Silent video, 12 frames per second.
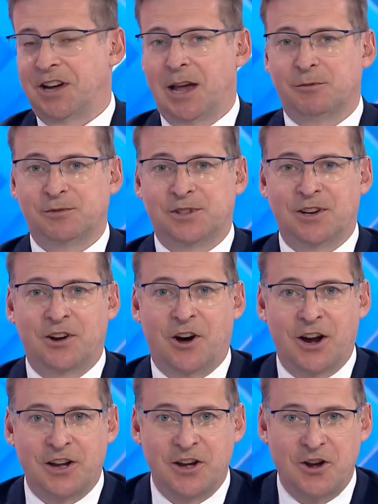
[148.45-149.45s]
tables
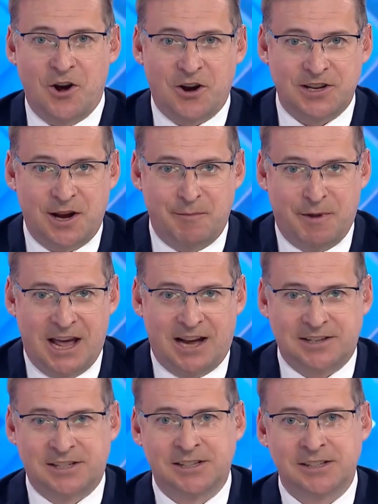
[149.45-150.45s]
tonight, not
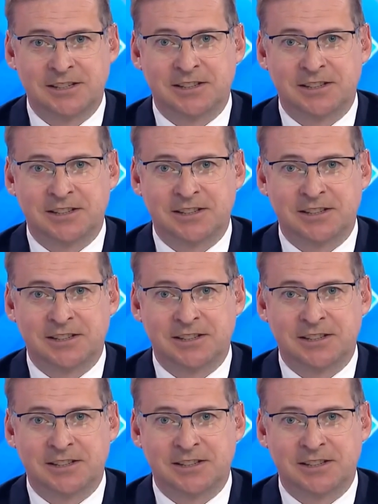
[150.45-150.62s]
about